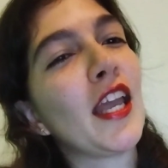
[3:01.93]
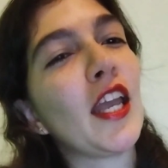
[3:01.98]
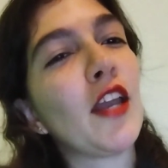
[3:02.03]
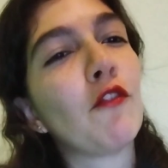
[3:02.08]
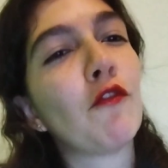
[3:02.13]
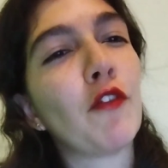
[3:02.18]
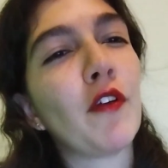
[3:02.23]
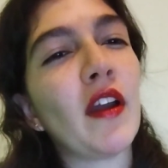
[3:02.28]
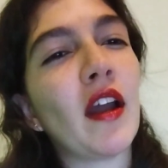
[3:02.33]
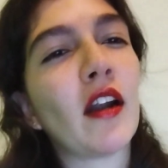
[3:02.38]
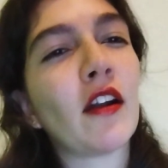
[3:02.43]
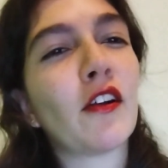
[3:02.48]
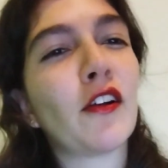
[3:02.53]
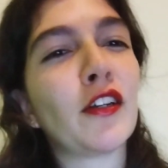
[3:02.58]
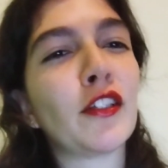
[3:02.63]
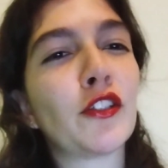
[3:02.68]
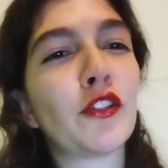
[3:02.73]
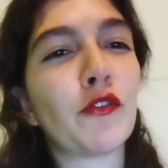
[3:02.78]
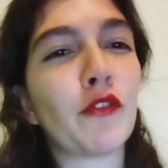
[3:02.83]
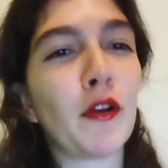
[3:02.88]
if we are
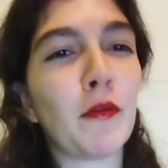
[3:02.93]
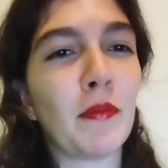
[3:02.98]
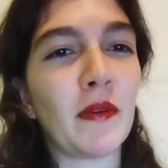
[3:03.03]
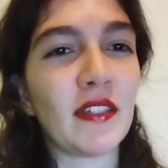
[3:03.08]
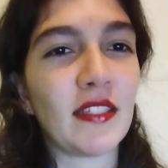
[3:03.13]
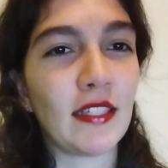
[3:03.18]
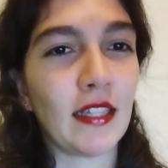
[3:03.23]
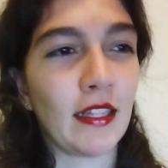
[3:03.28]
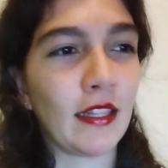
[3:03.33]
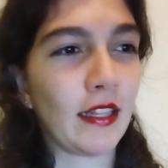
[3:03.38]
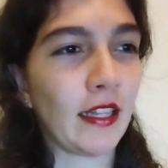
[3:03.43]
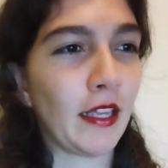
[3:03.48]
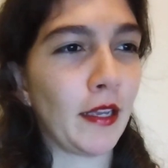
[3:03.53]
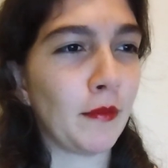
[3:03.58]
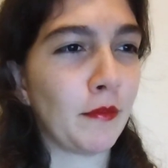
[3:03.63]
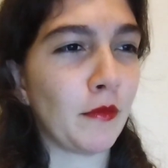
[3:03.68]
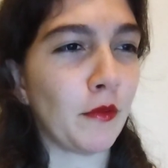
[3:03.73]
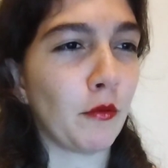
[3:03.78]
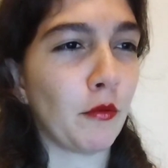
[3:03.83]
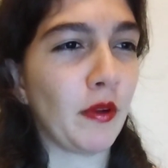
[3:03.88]
going to represent them,